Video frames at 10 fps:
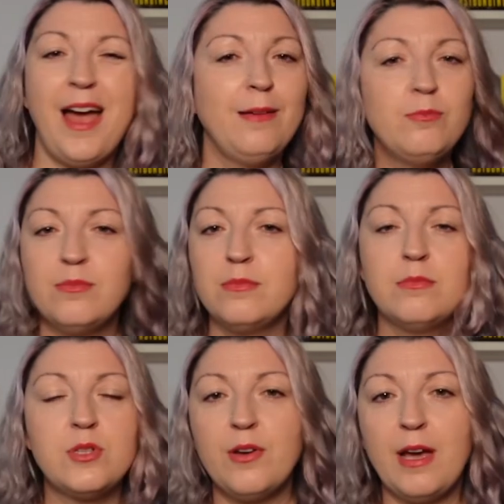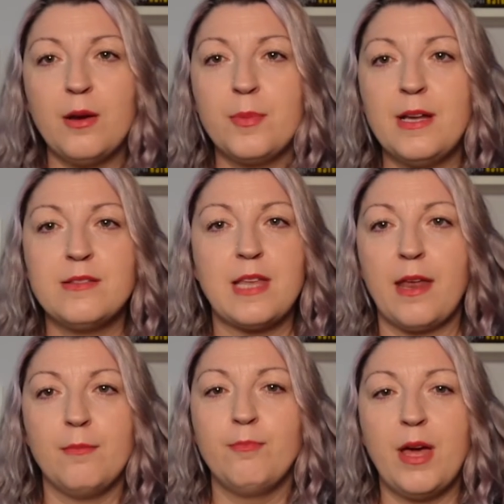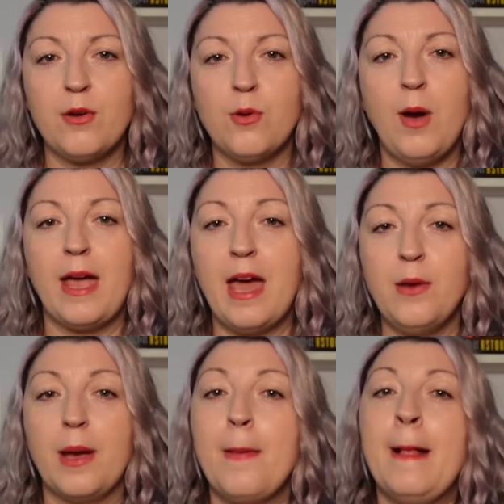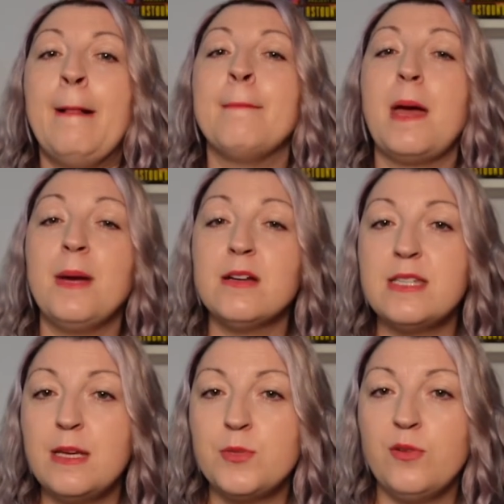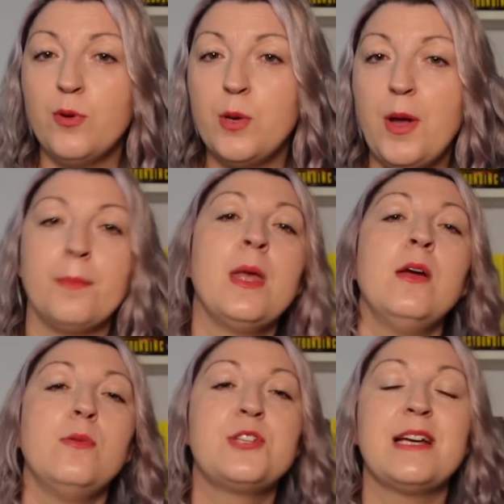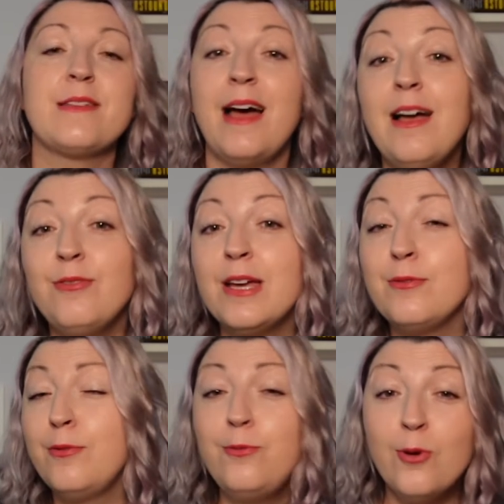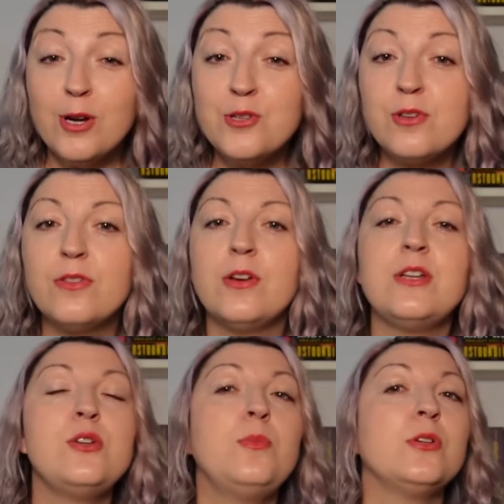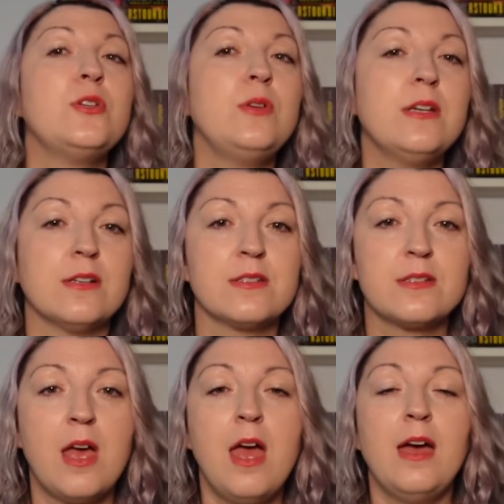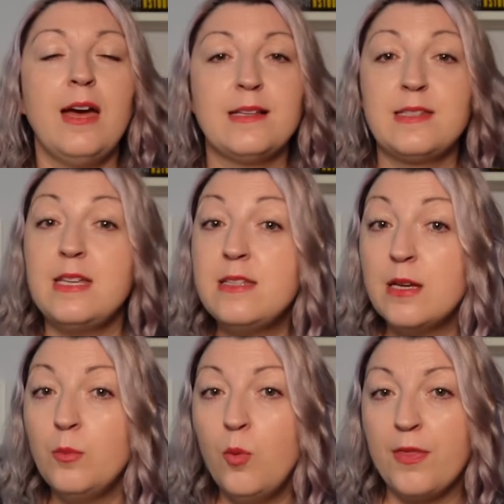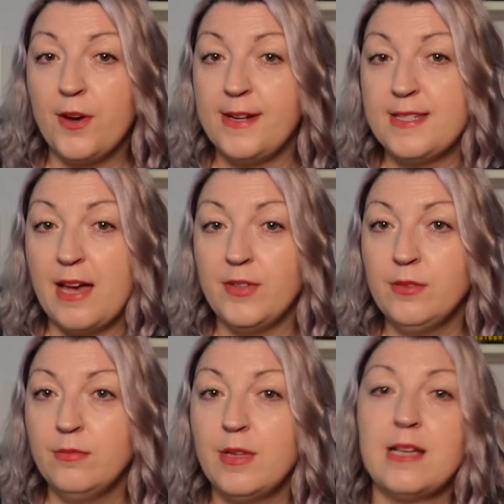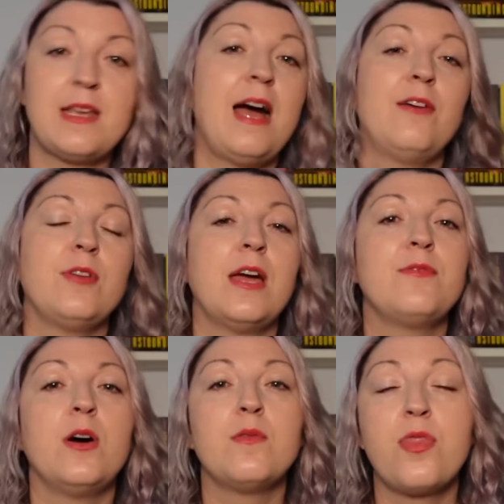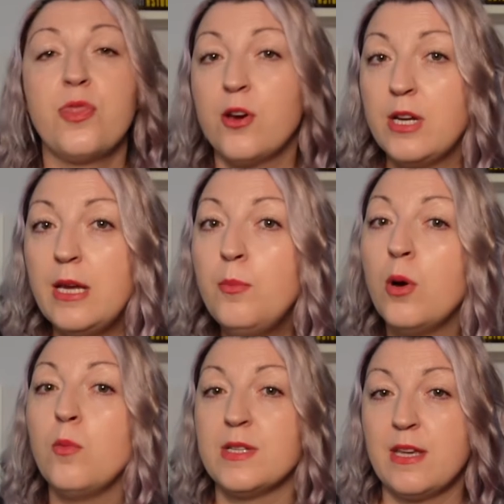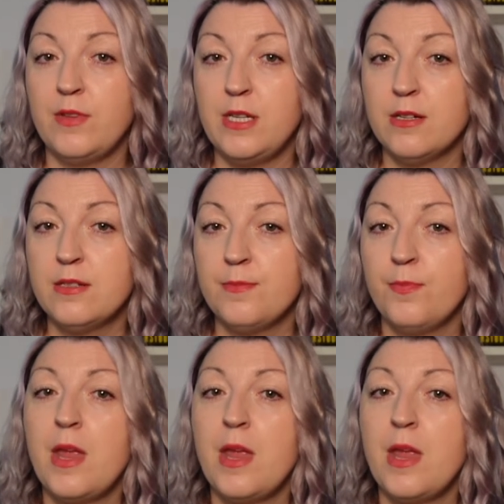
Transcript: I don't know how to pronounce that. I don't know why. Anyway, americium-241, which has a half-life of 432.2 years. Cesium-137 has a half-life of 30.17 years.